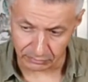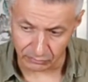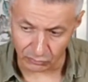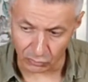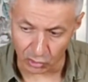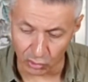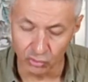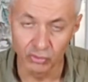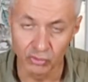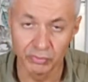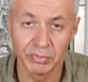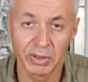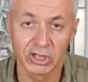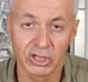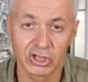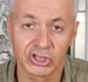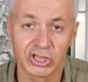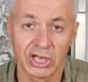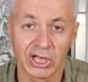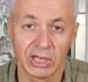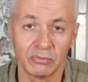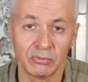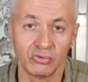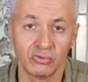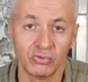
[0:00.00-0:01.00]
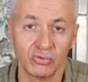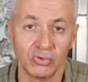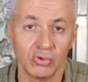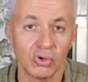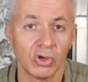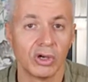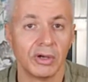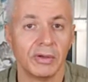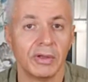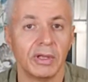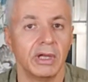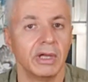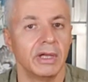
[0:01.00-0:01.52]
Une page d'amour,
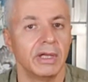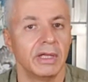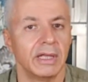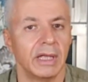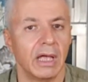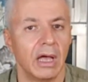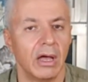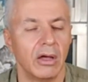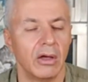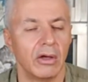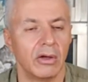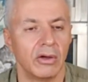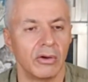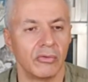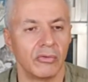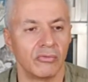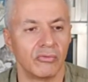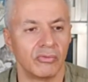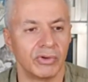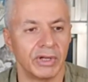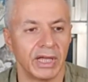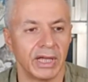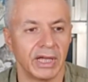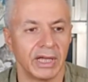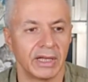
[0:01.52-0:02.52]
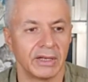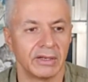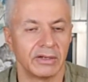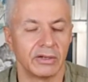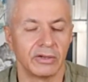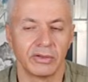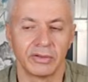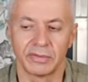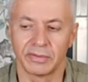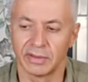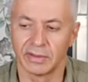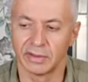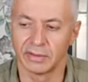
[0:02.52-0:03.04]
we had
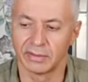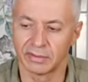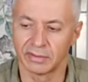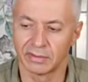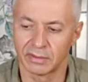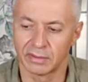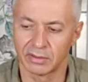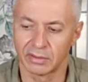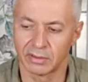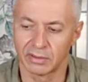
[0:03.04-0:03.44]
this